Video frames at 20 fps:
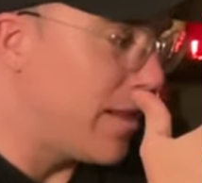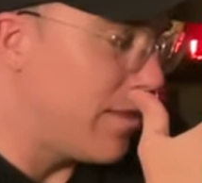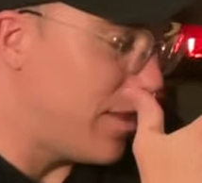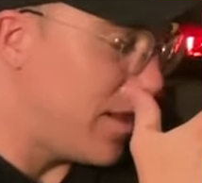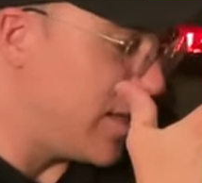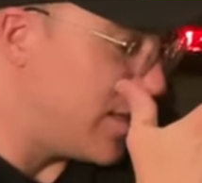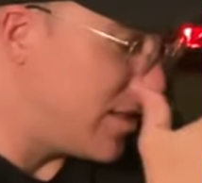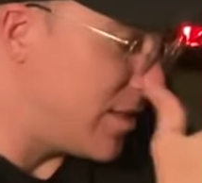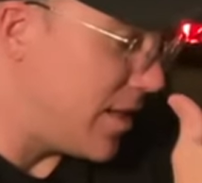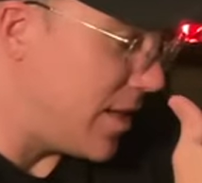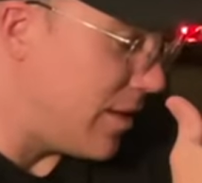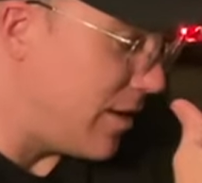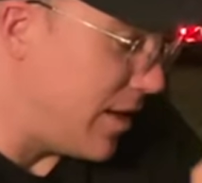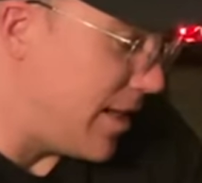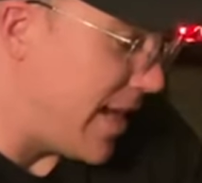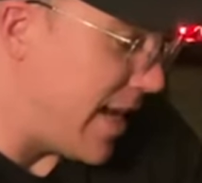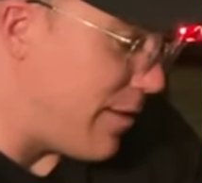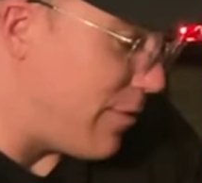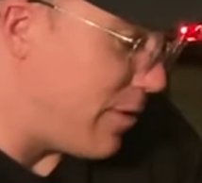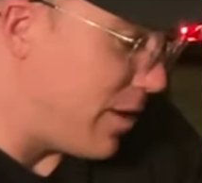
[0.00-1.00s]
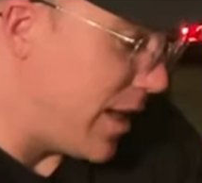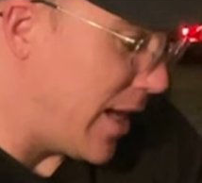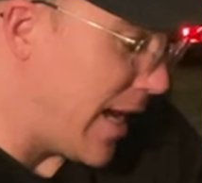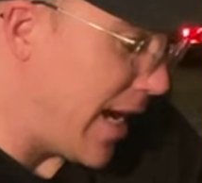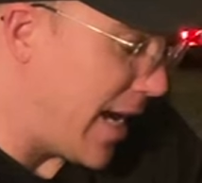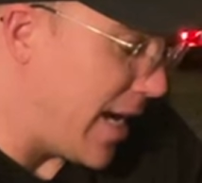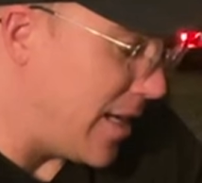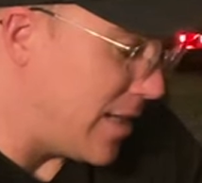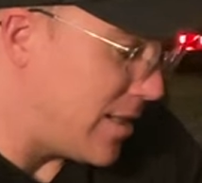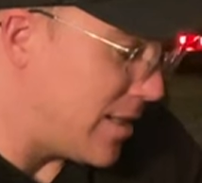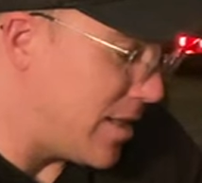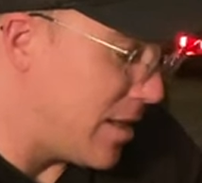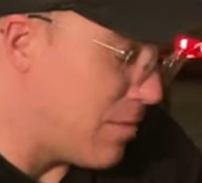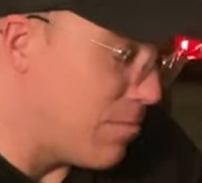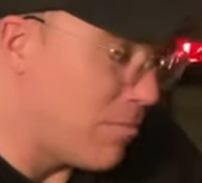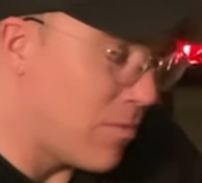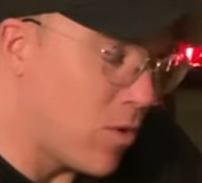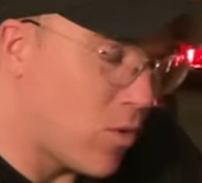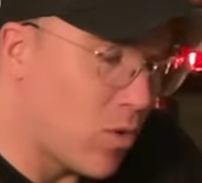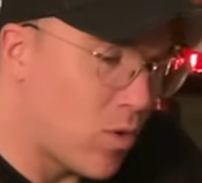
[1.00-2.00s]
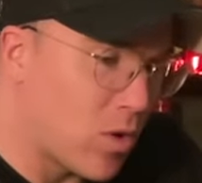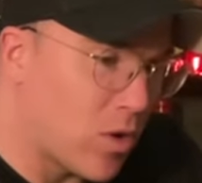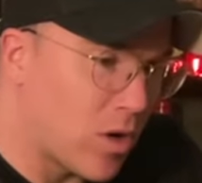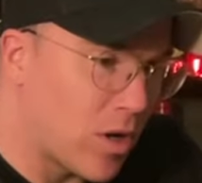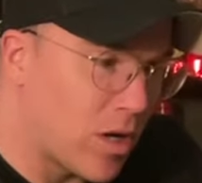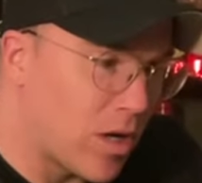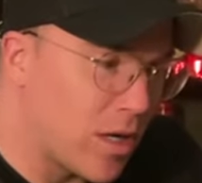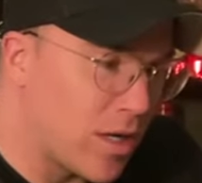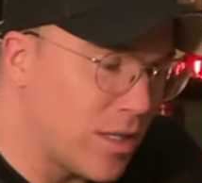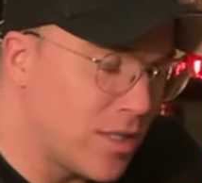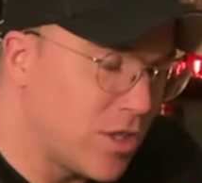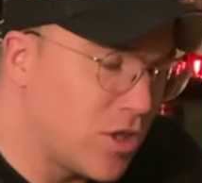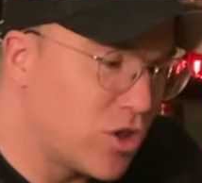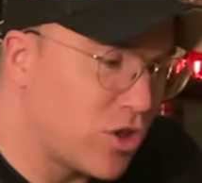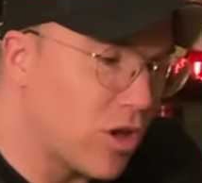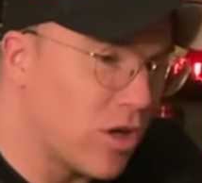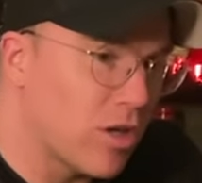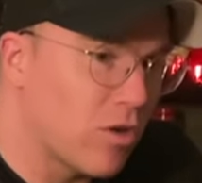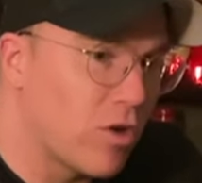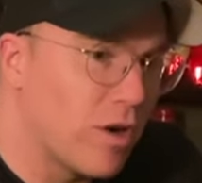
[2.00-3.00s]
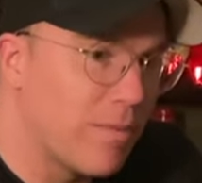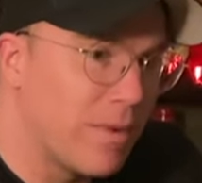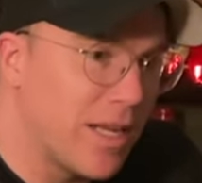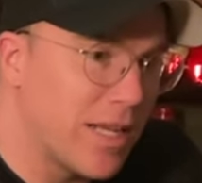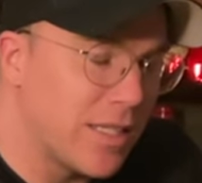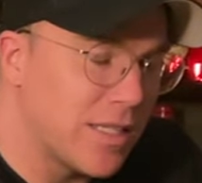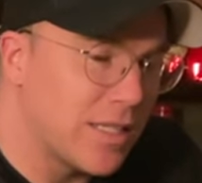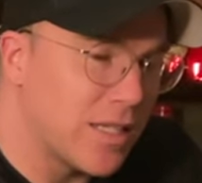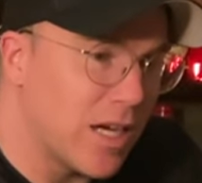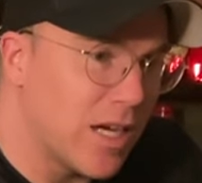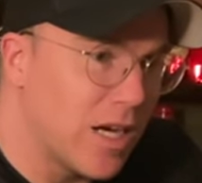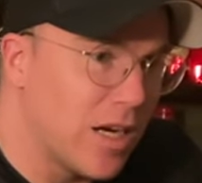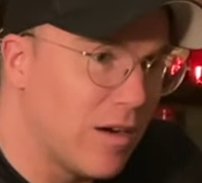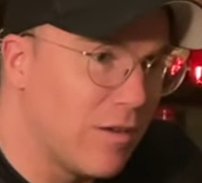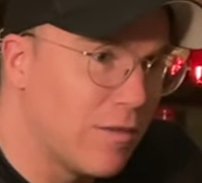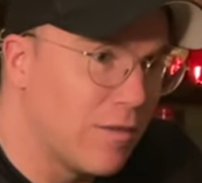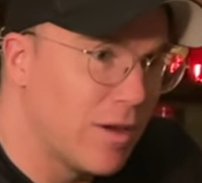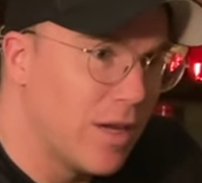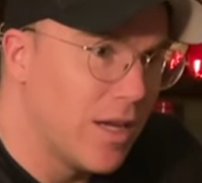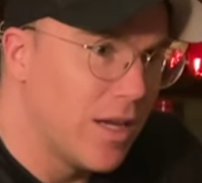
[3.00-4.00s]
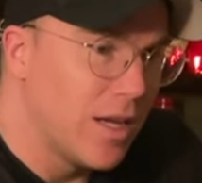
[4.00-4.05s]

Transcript: this definitely has the more stronger remnants of,